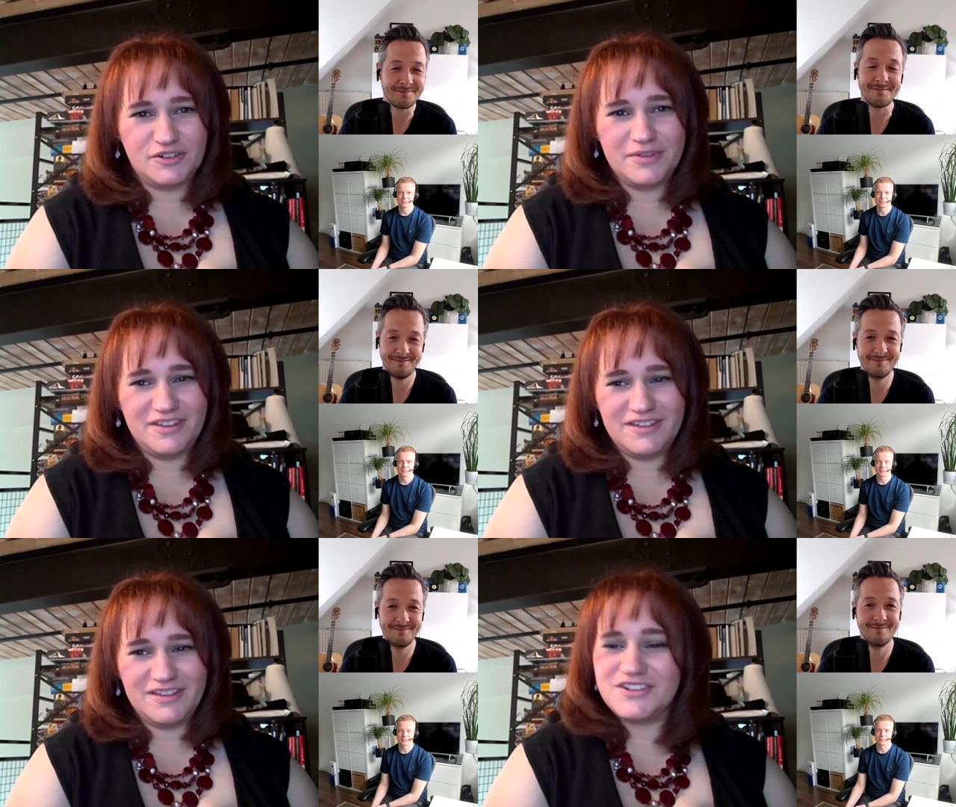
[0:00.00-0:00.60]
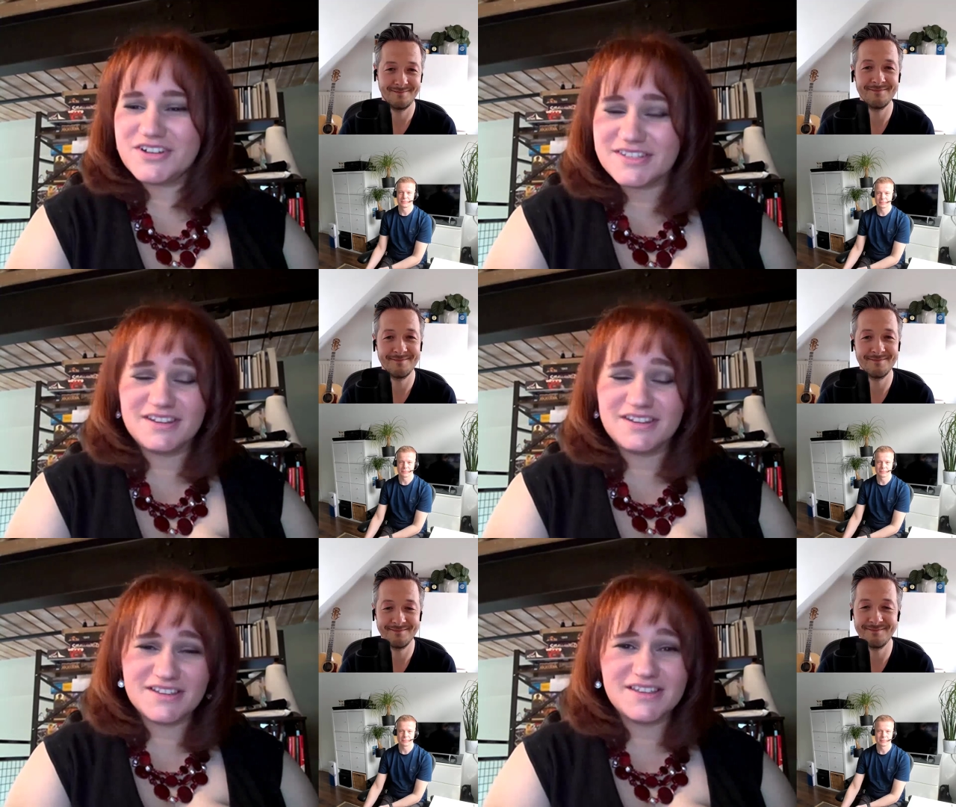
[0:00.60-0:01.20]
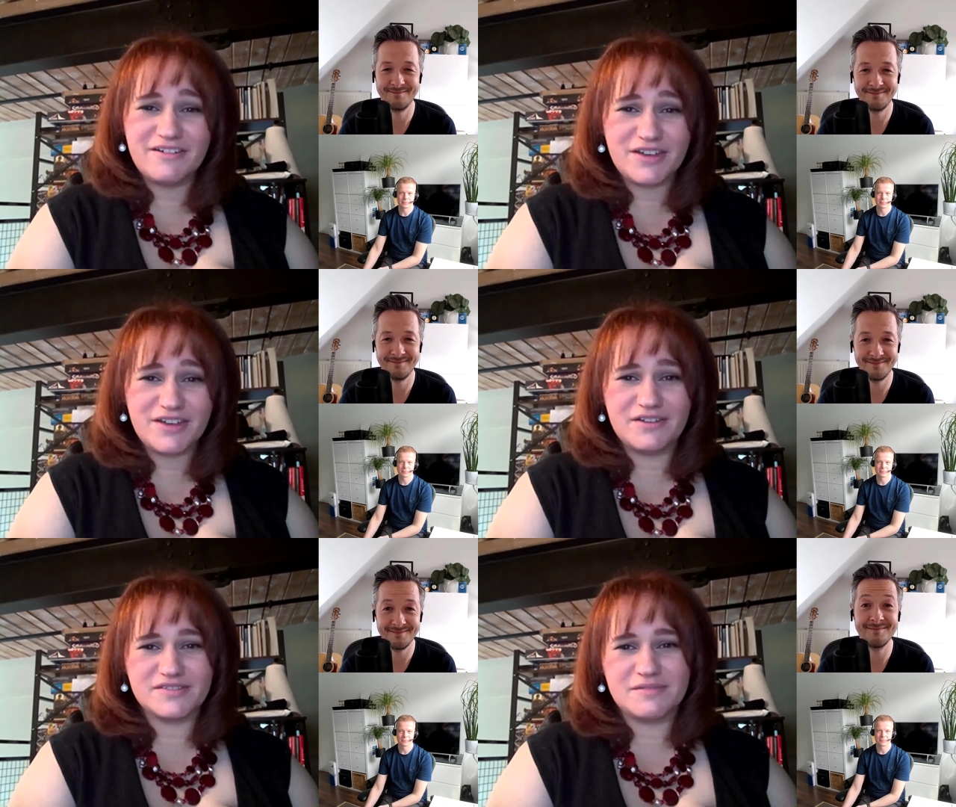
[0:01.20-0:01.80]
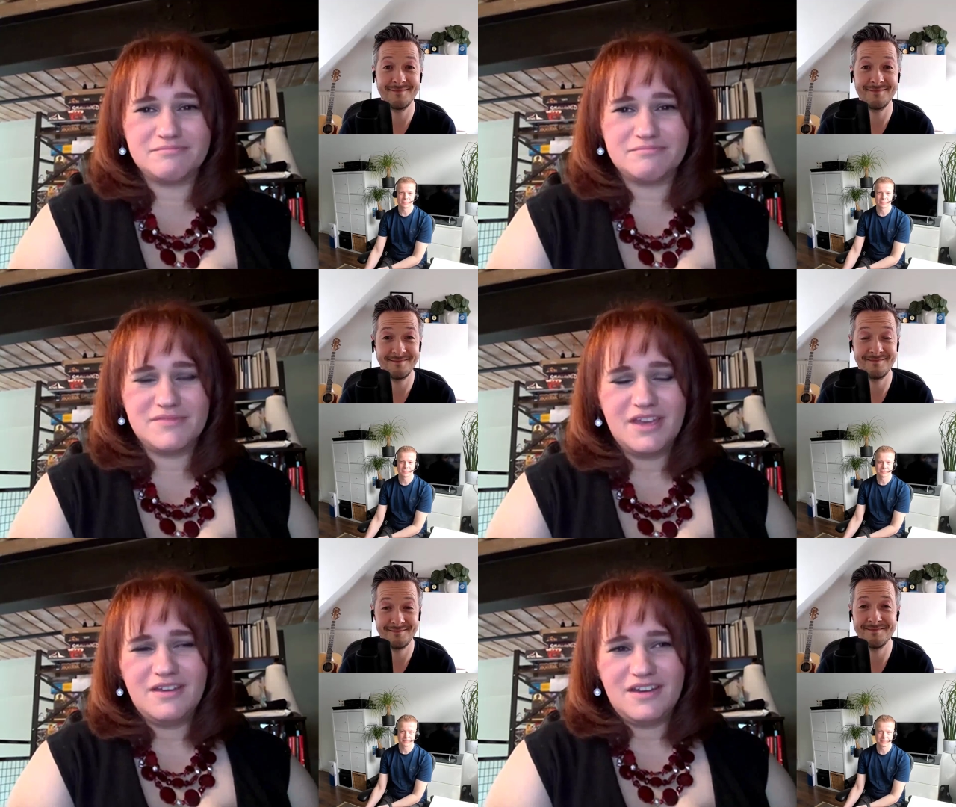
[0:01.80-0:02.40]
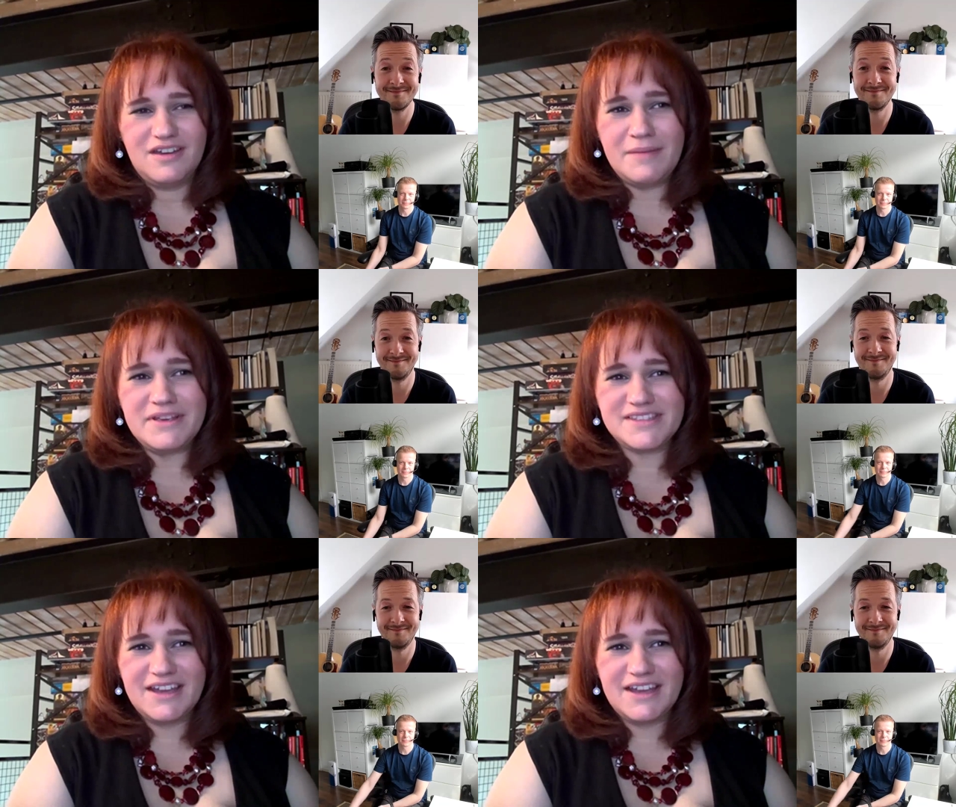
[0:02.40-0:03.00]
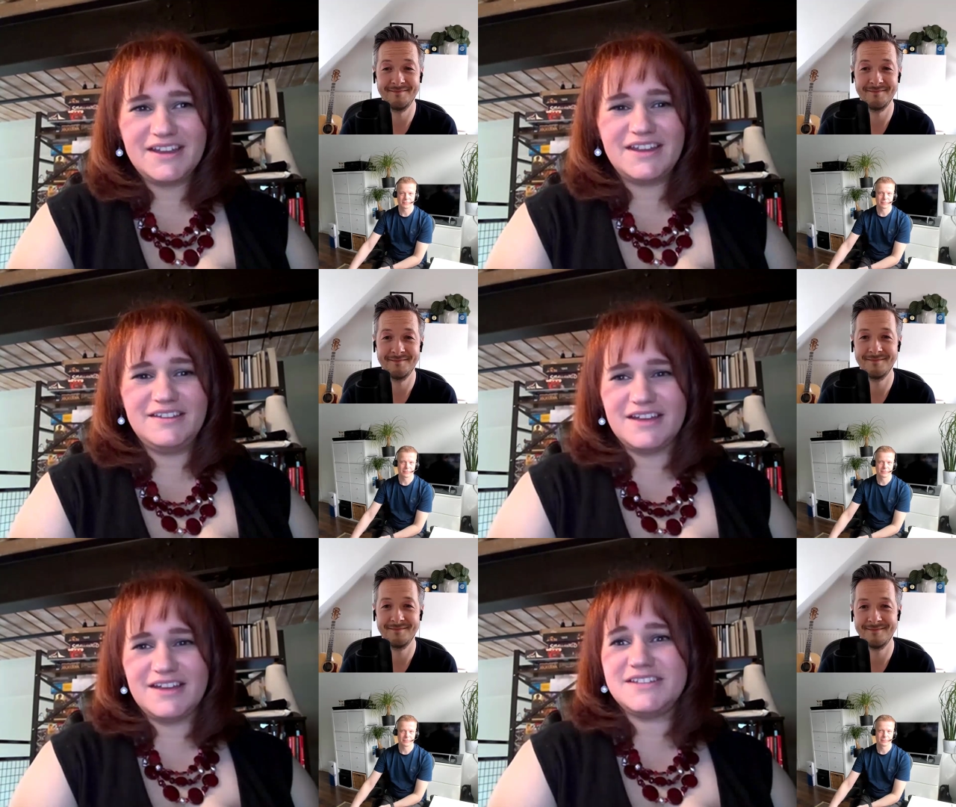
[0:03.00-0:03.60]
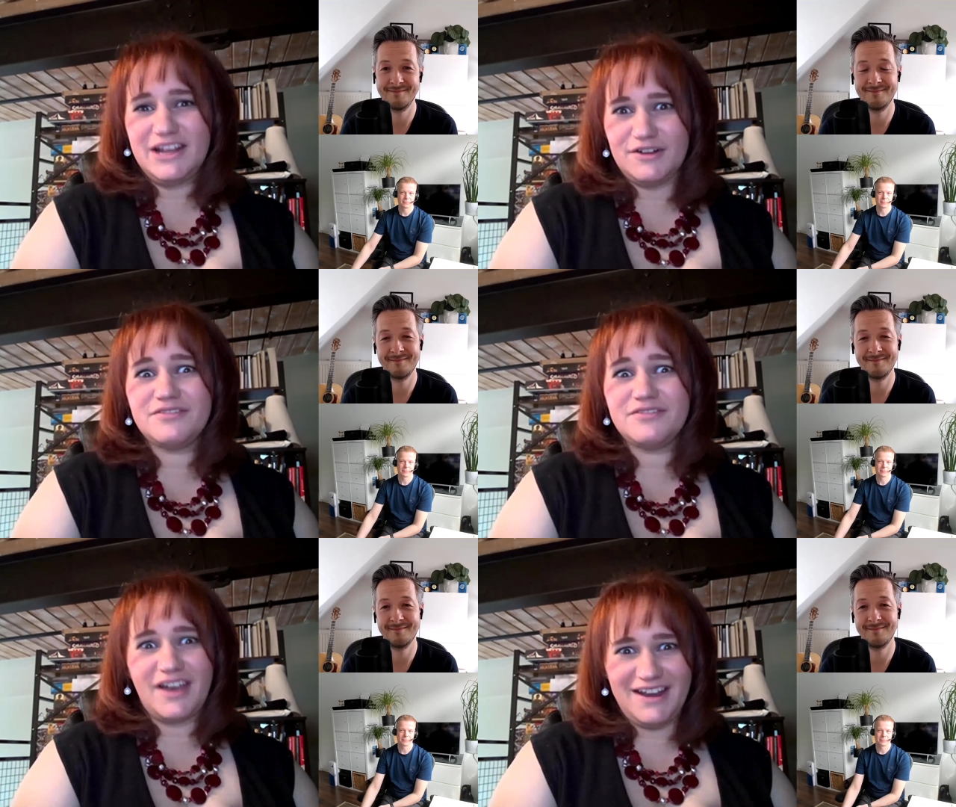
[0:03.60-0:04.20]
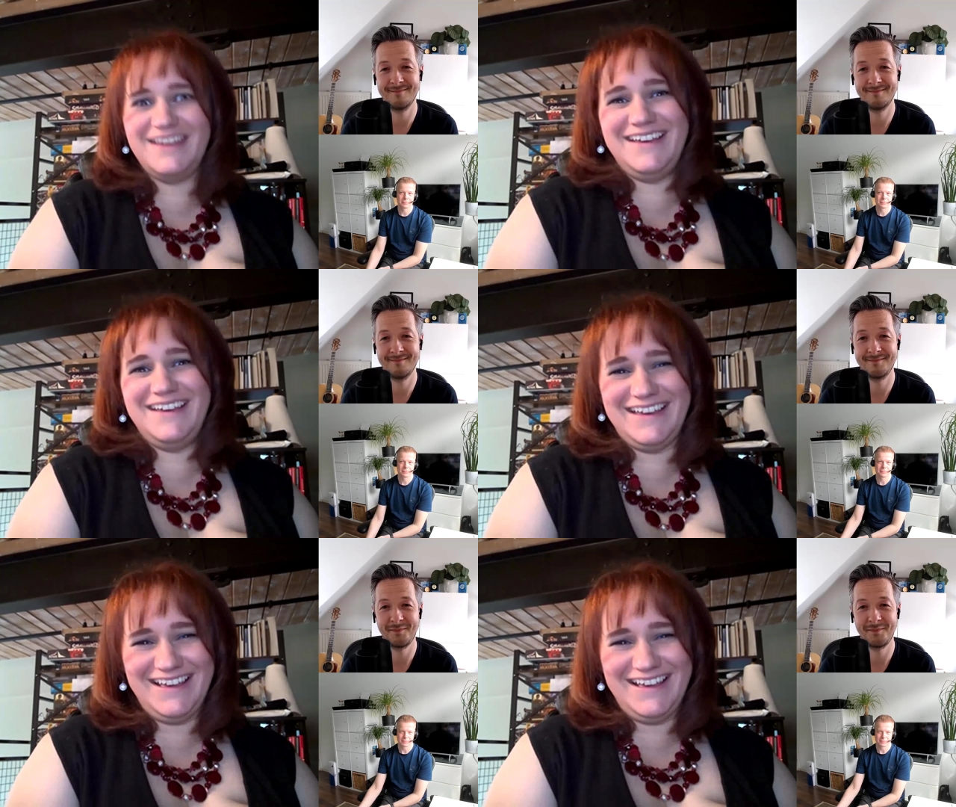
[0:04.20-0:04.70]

Speaker 1: so it'll be interesting to kind of see how it goes i'm i'm excited and yet terrified